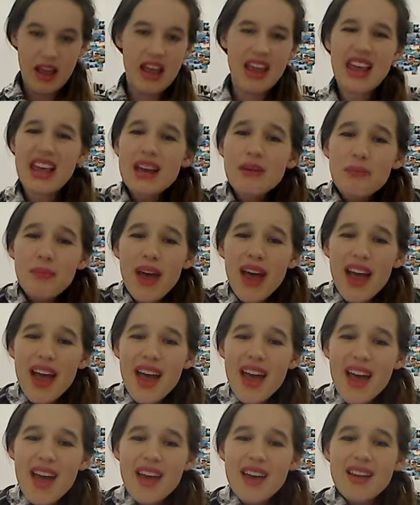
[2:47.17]
a
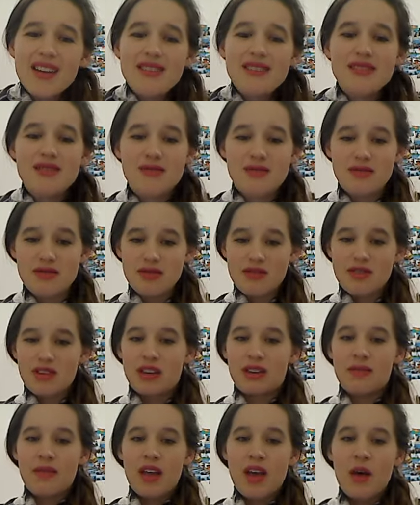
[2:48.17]
headband
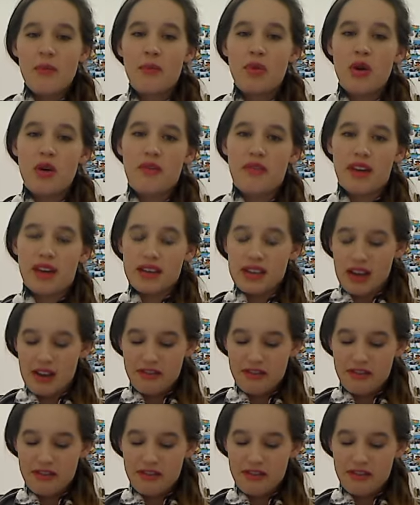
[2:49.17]
or perfect.